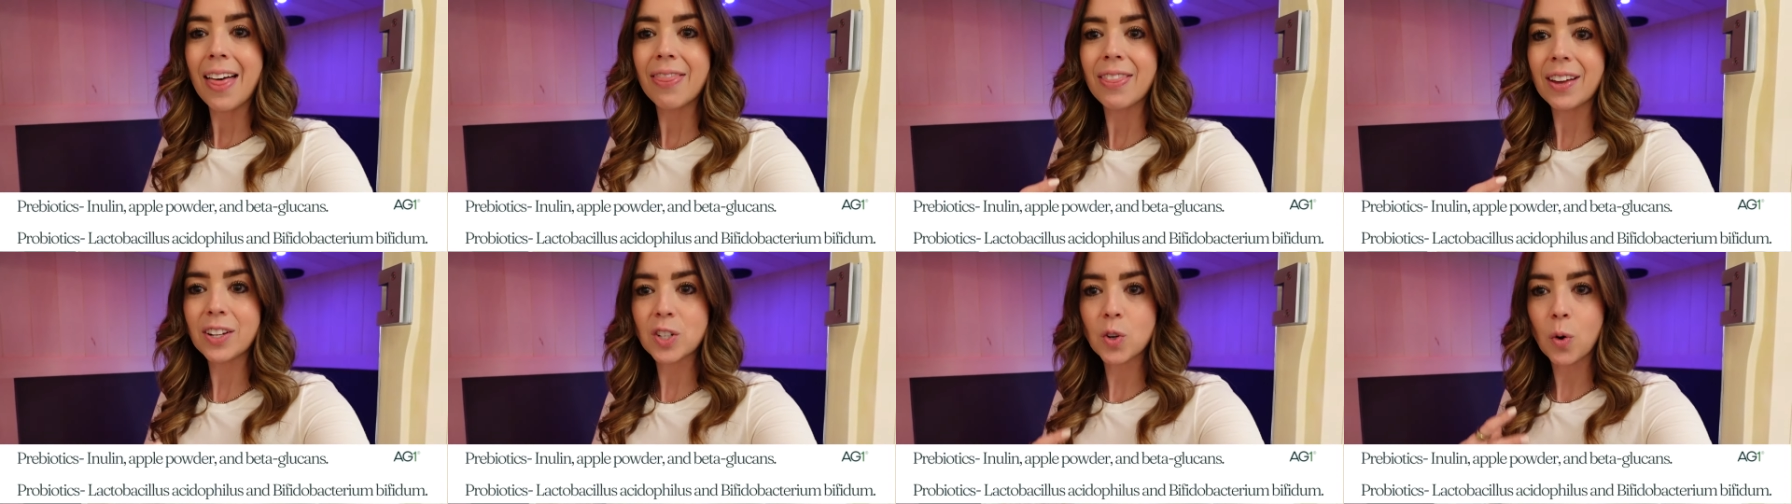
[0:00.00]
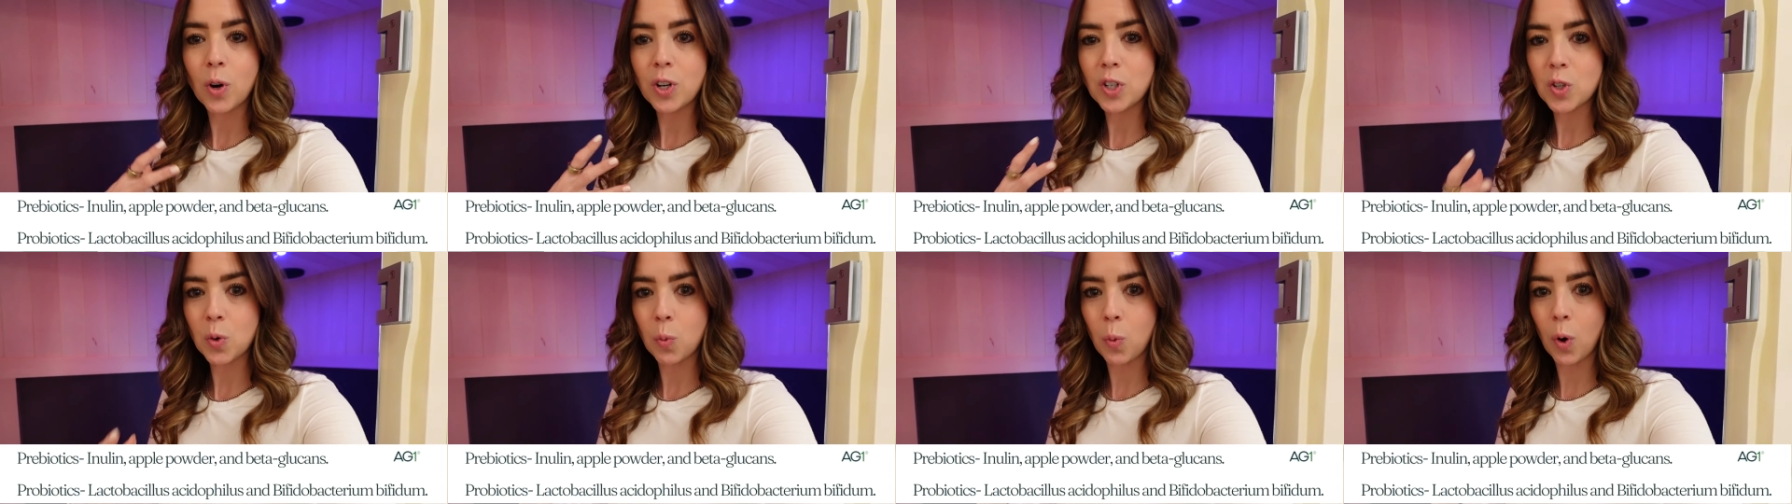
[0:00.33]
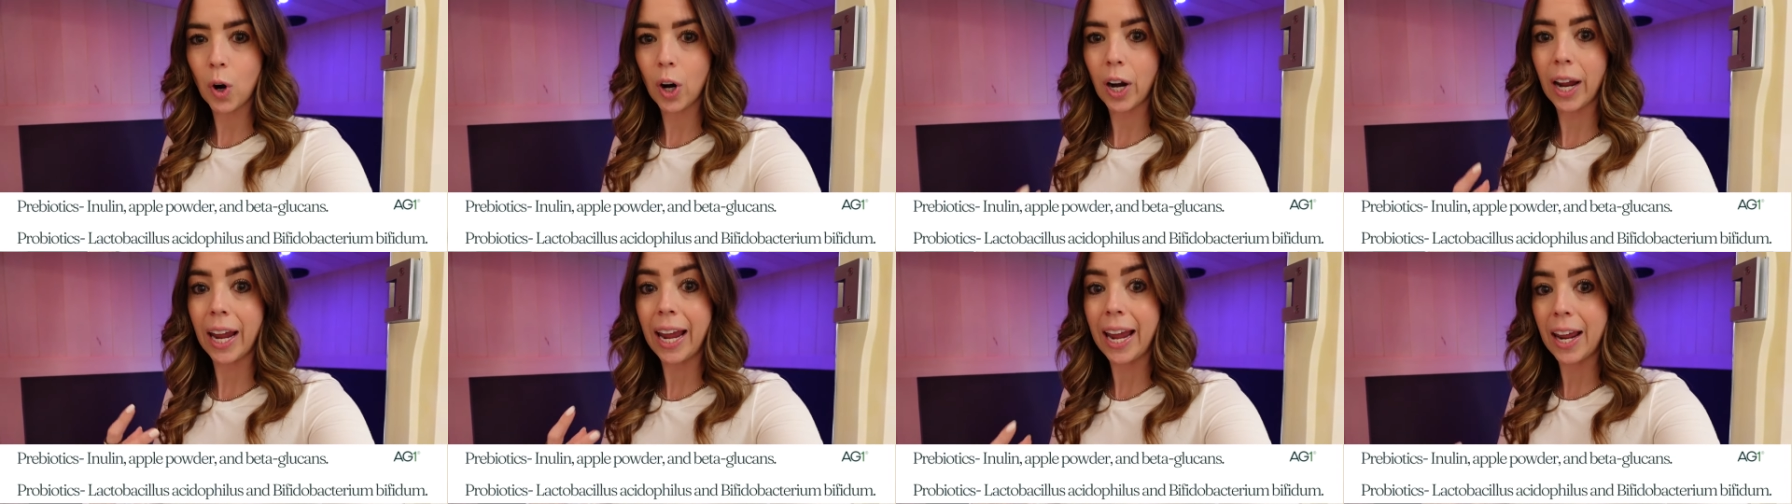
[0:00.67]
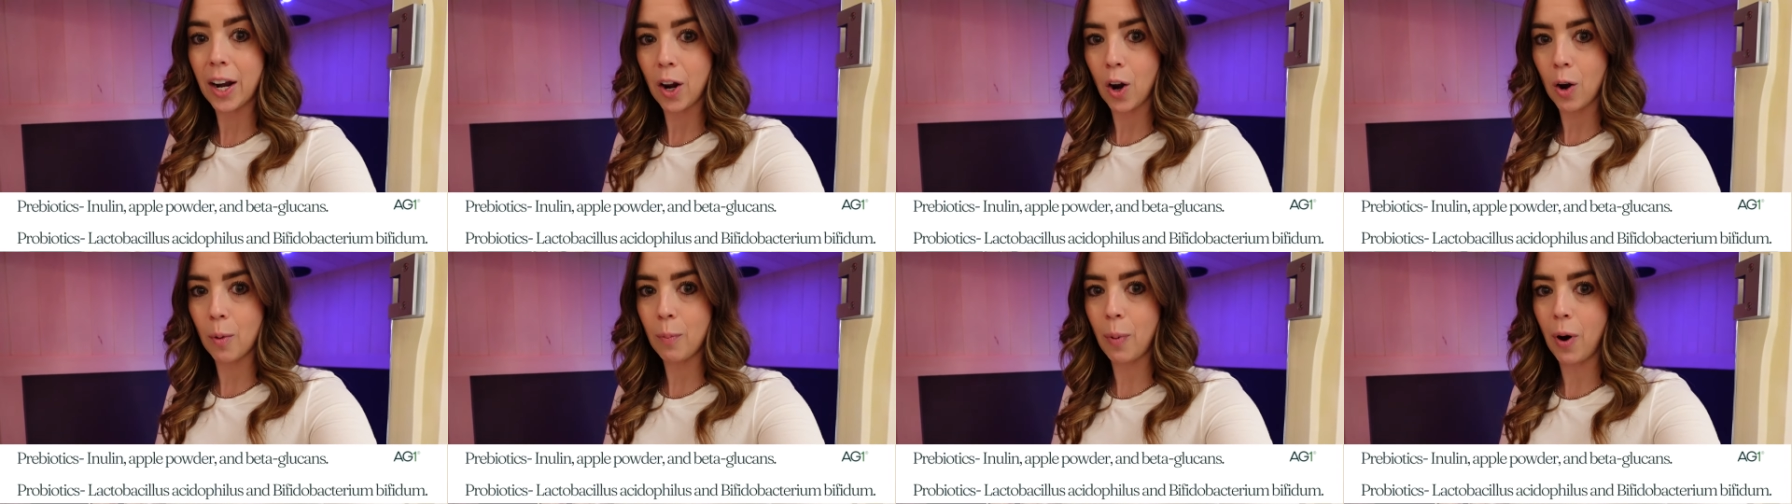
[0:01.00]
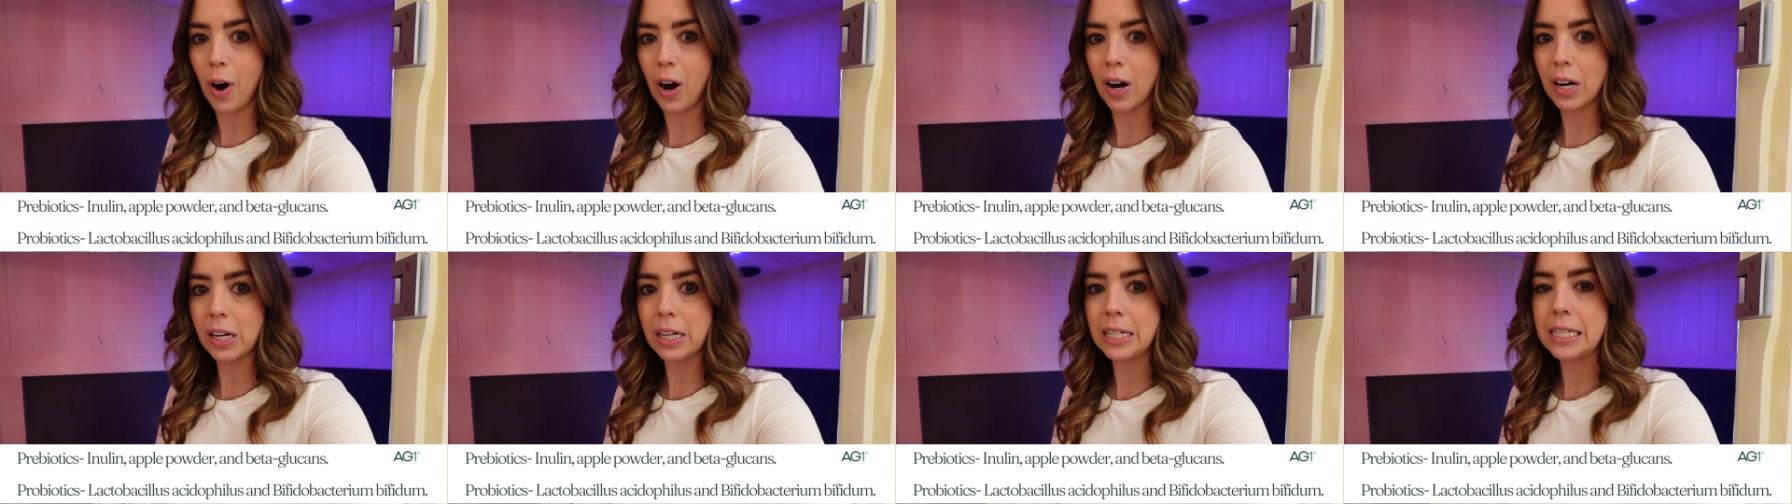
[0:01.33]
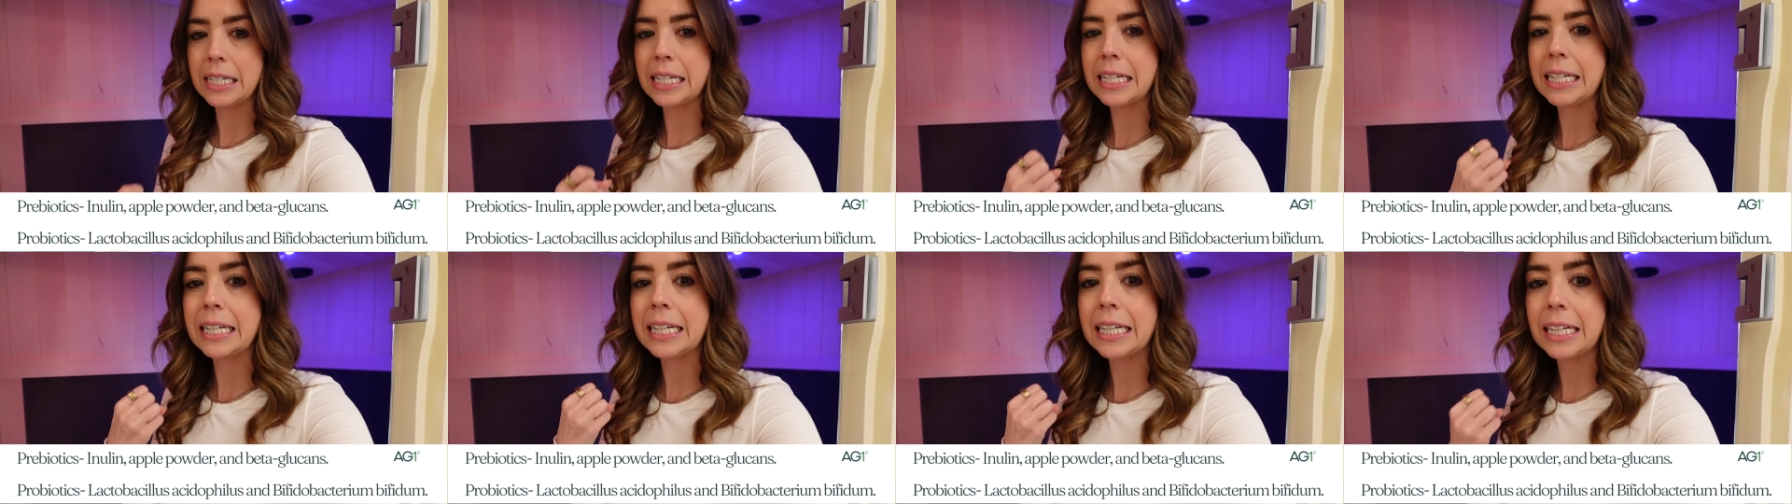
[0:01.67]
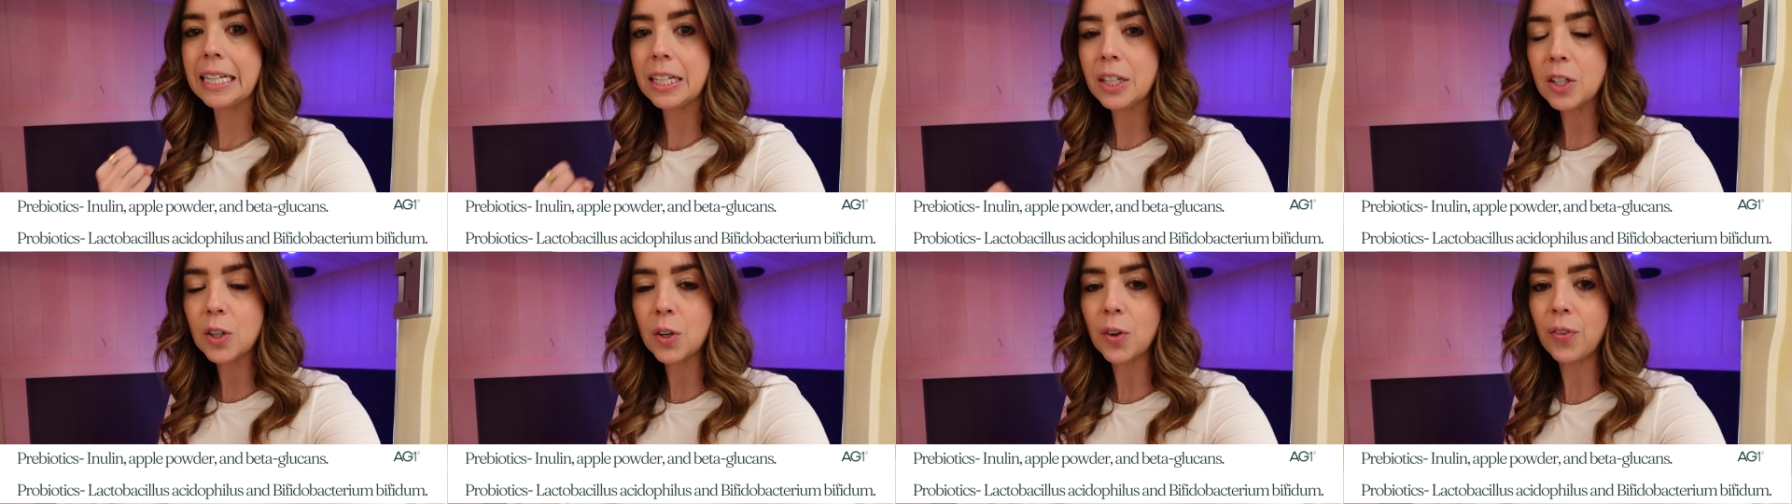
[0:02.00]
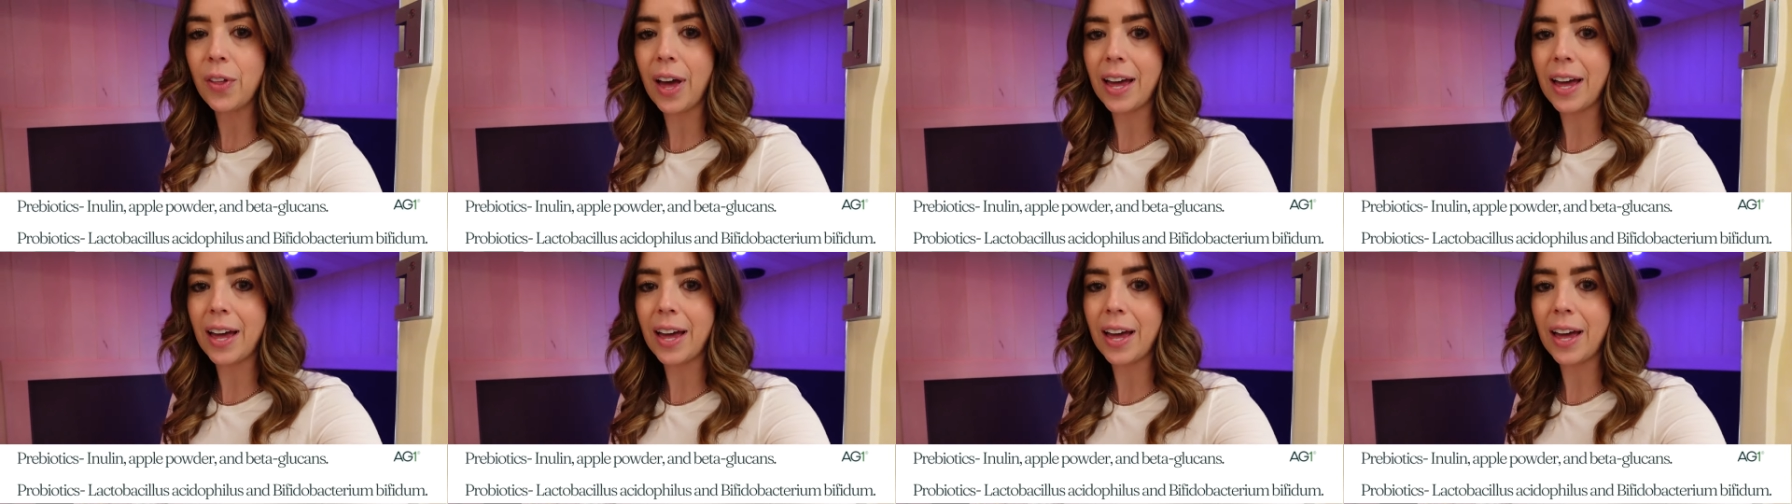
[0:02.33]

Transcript: that's going to work in our body to heal